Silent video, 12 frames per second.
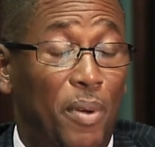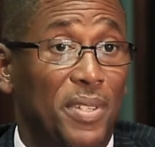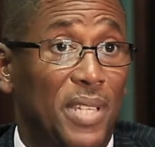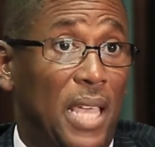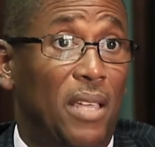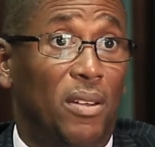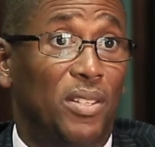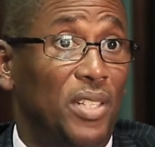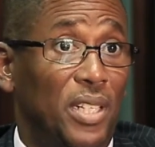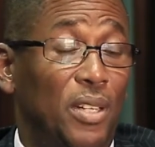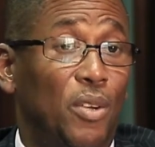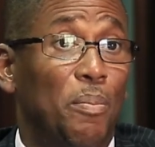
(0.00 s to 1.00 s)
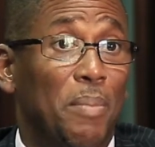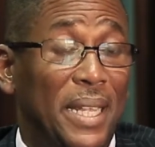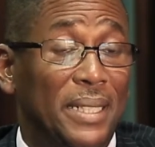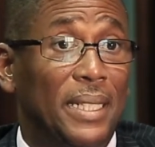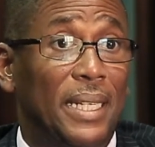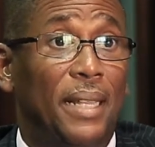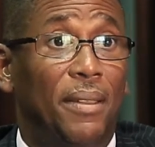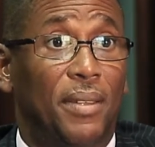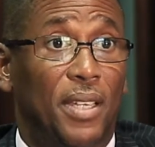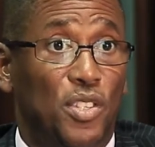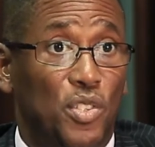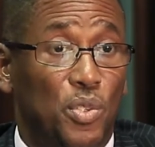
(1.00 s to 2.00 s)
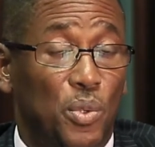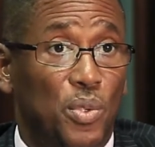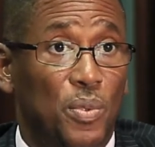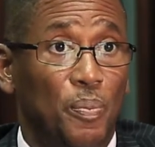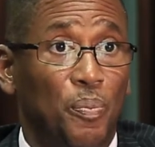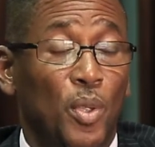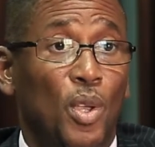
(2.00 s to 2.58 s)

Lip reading: psychological or mental health issues,